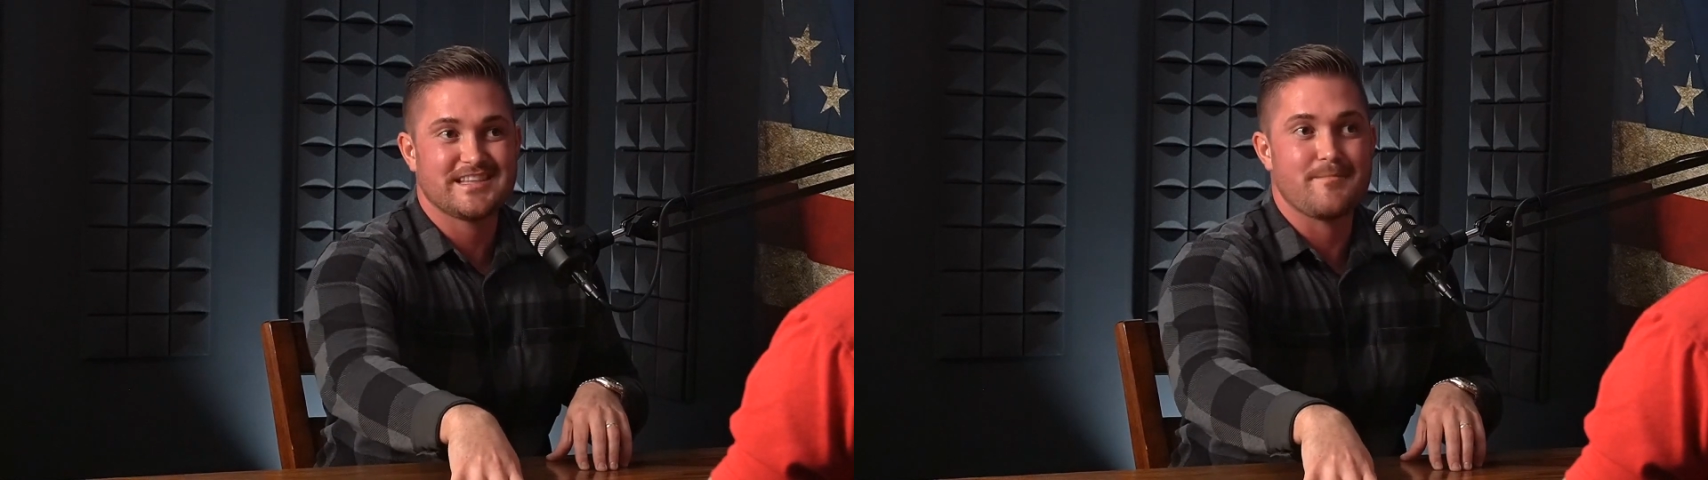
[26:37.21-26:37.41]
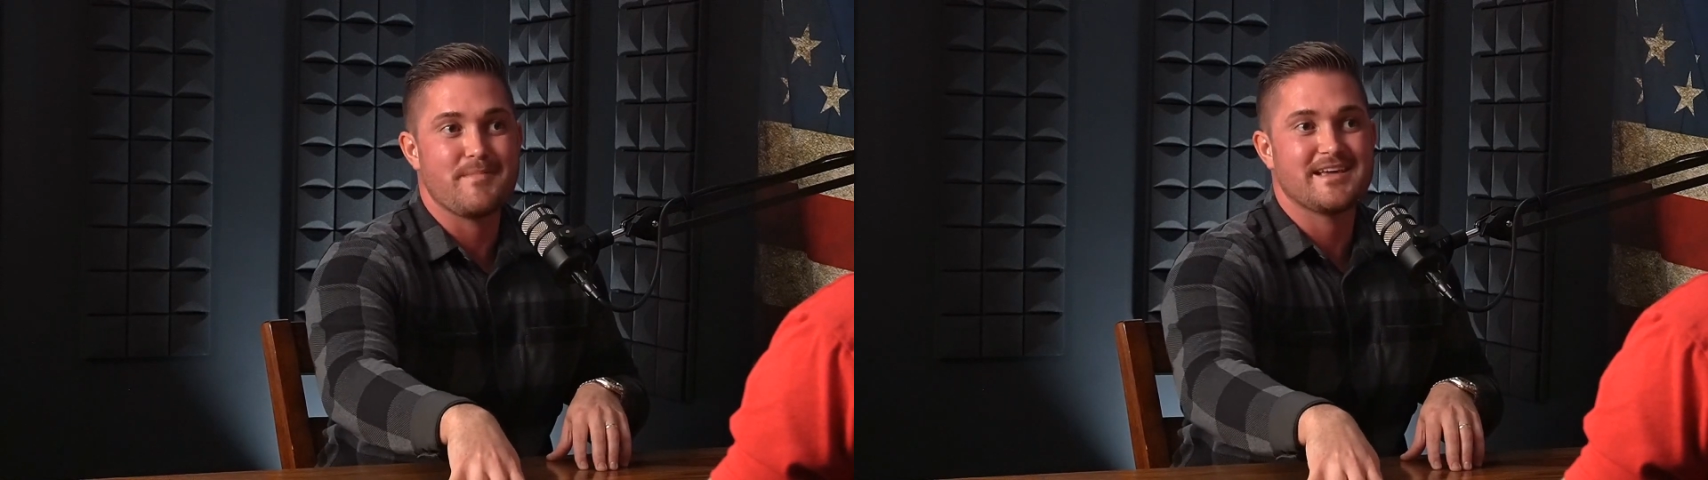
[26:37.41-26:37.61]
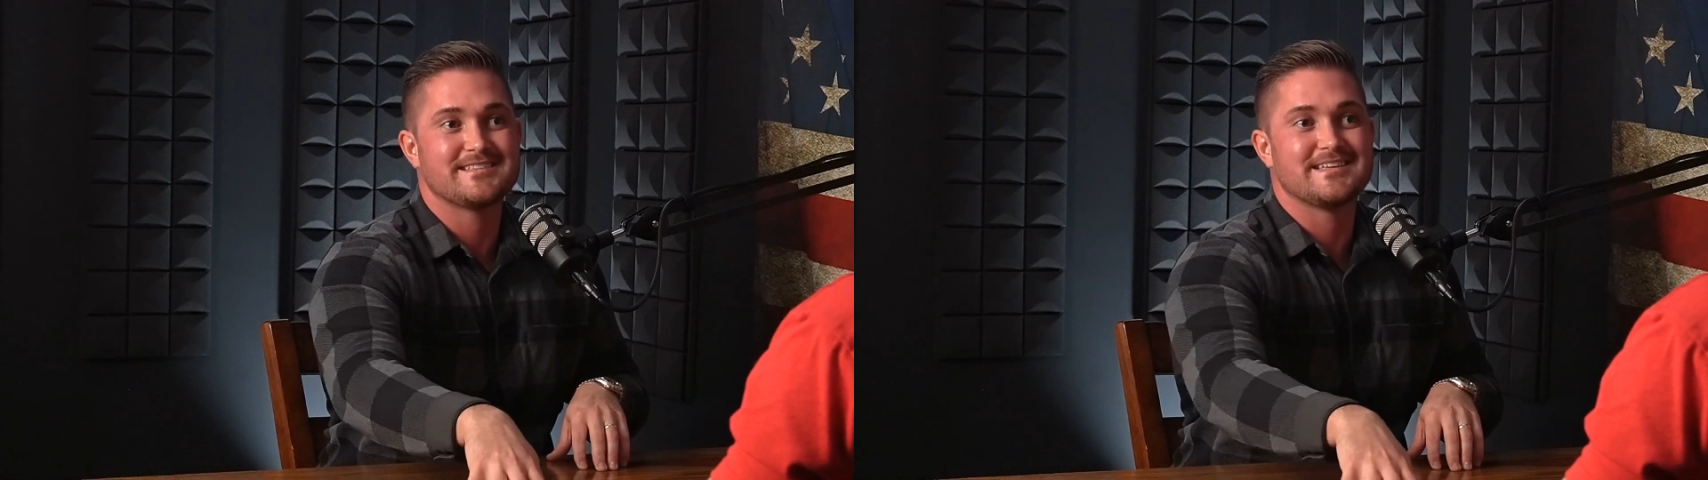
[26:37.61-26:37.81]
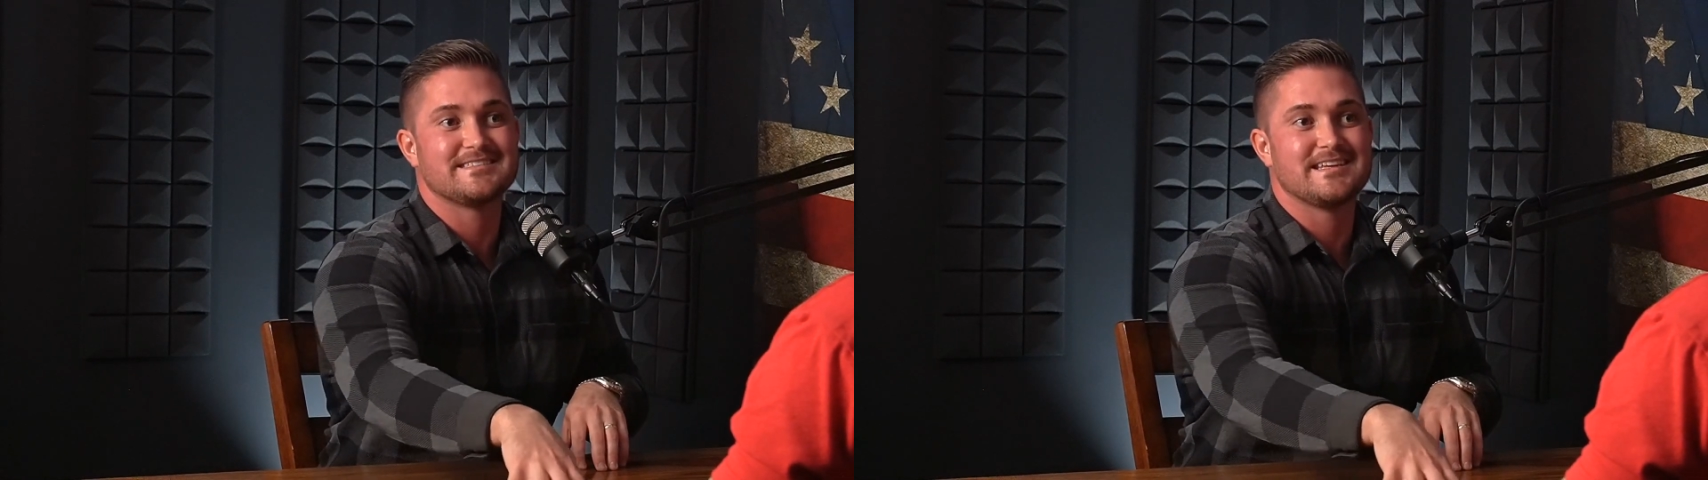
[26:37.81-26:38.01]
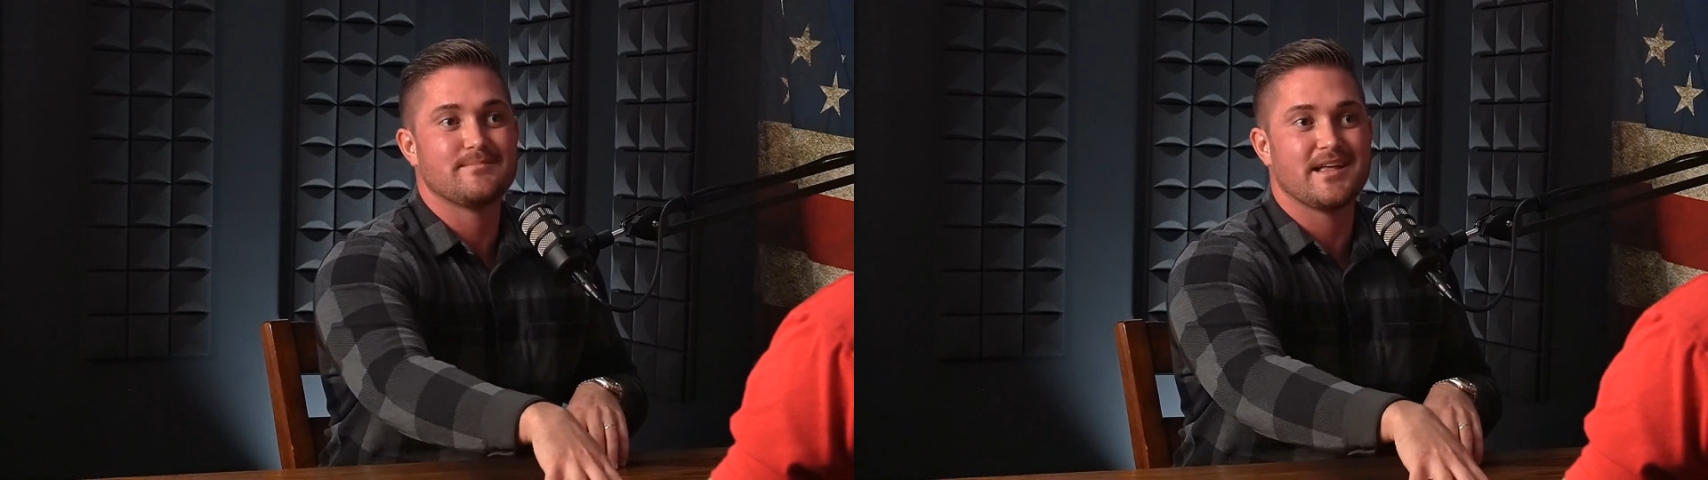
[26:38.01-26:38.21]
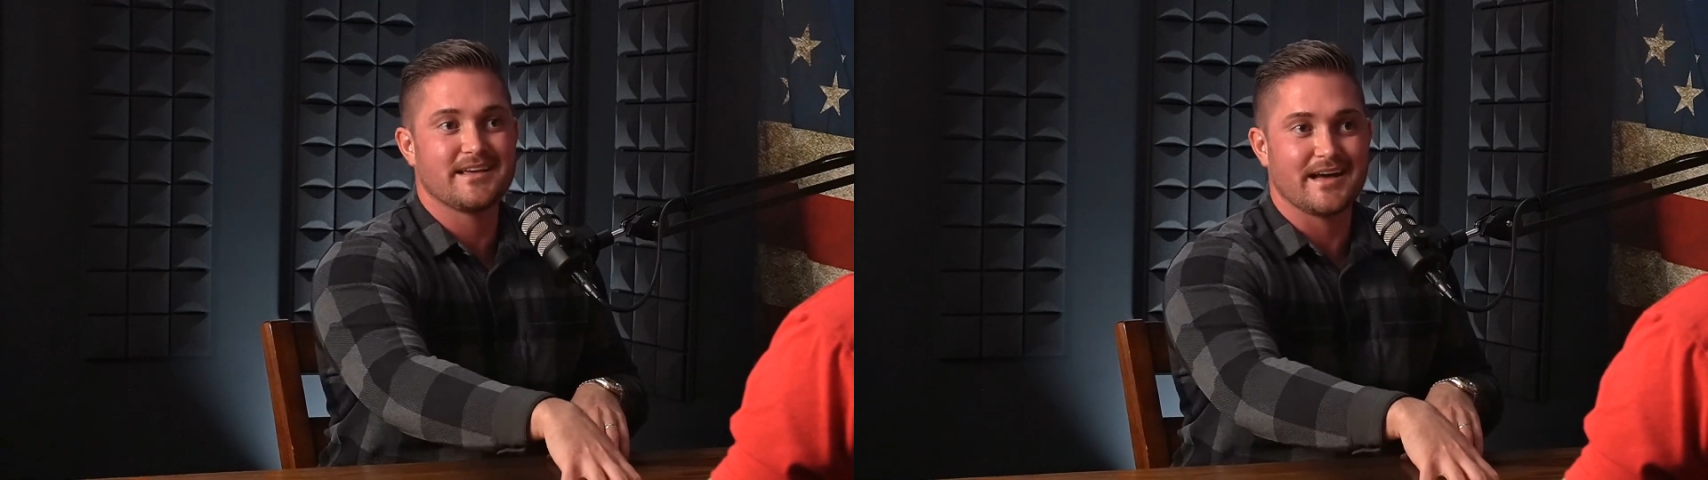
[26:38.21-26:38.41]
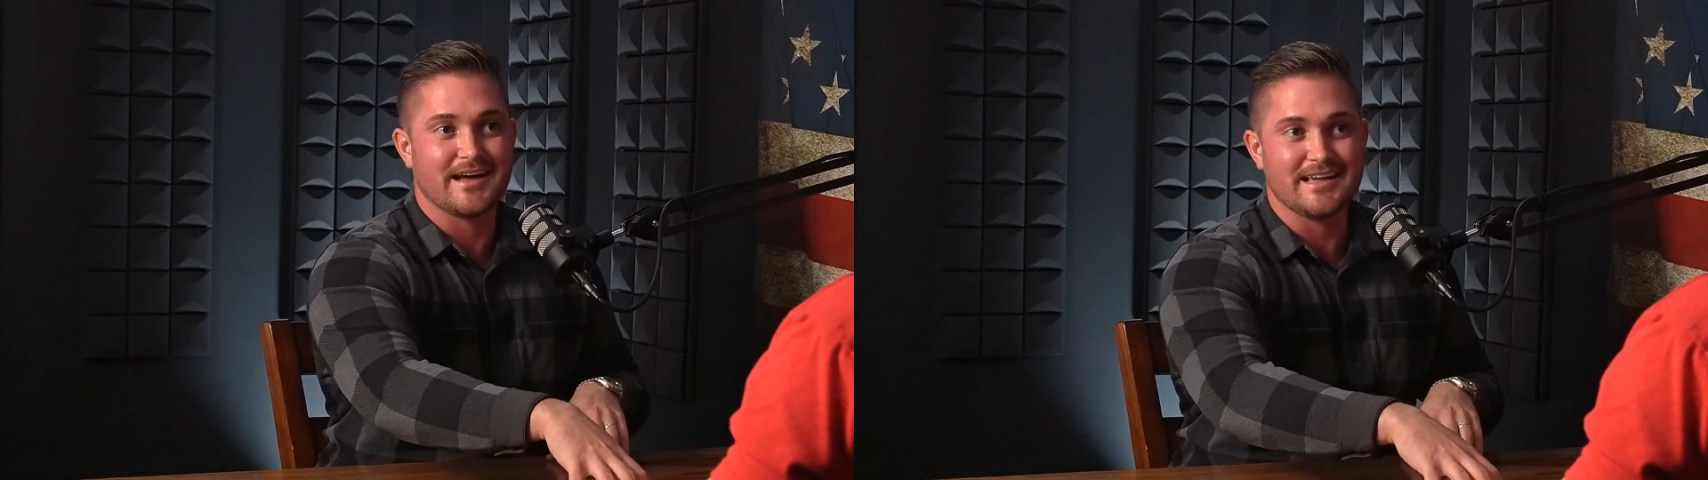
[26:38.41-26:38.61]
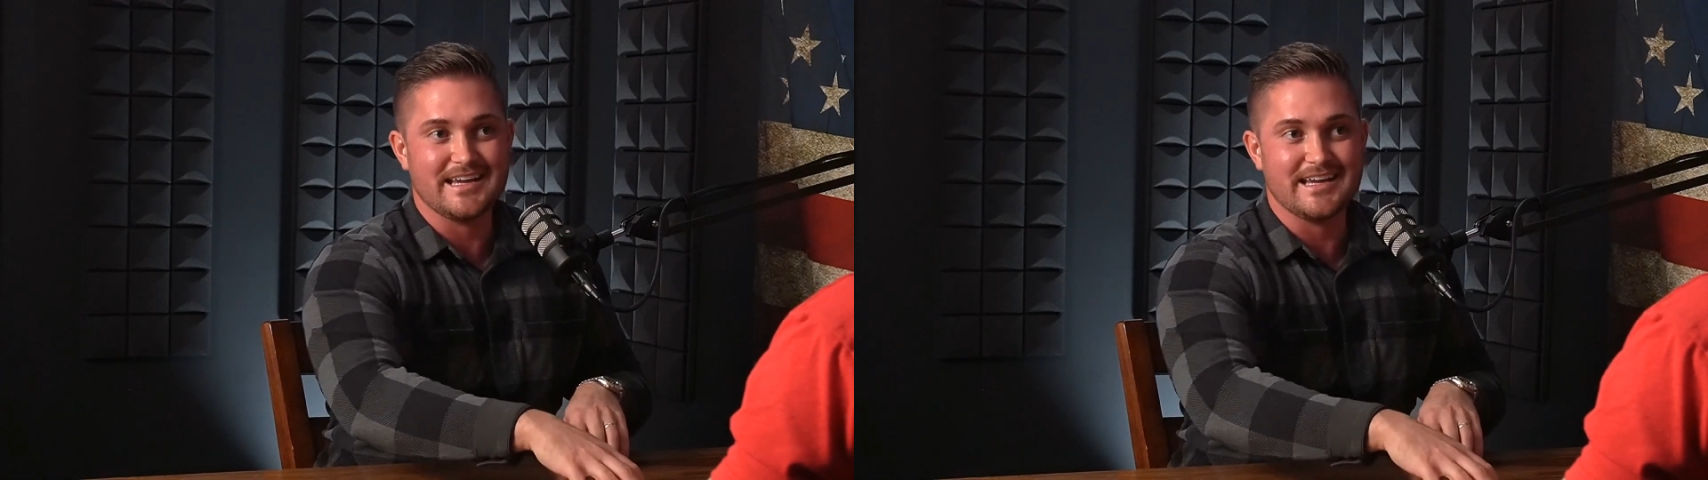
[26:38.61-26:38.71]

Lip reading: that makes it seem like a